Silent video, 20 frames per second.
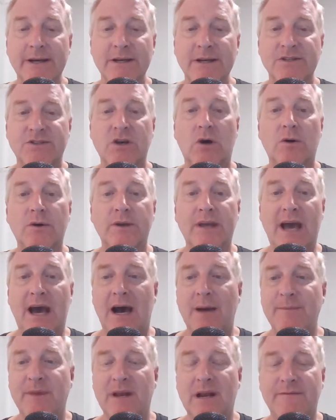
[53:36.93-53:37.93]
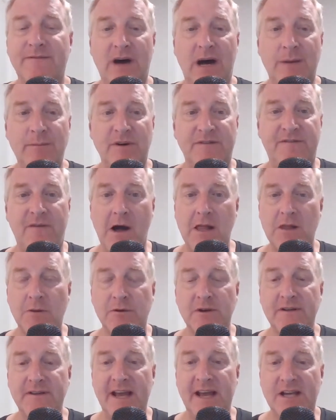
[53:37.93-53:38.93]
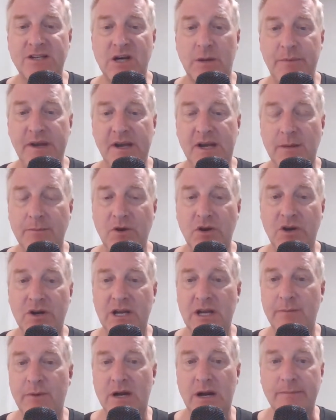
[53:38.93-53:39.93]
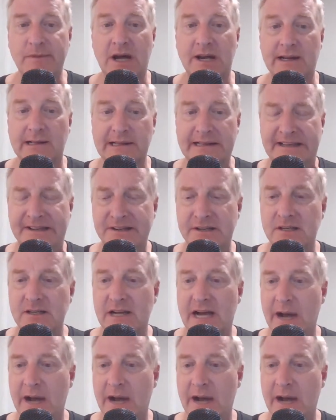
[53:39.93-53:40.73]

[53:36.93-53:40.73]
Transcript: So yeah, I mean, I'm a follower of the XRP community, but I'm not a leader.